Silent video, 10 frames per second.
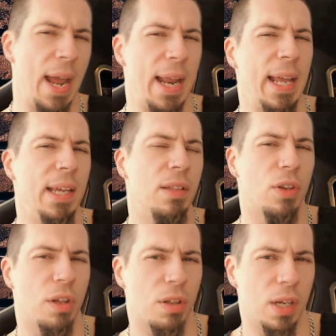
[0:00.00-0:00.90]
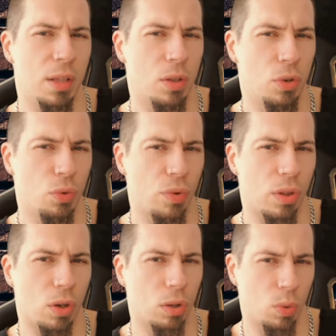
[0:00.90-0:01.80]
And he's going to see the new
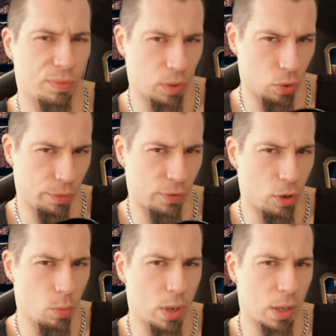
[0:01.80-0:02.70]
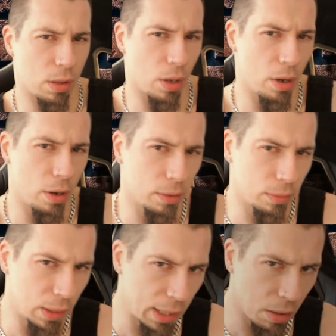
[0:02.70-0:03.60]
results with the new firmware. So
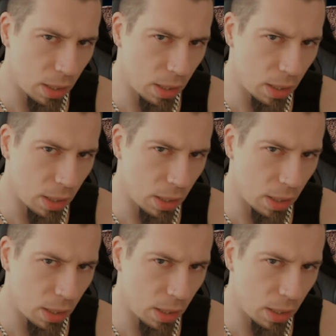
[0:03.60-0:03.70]
let's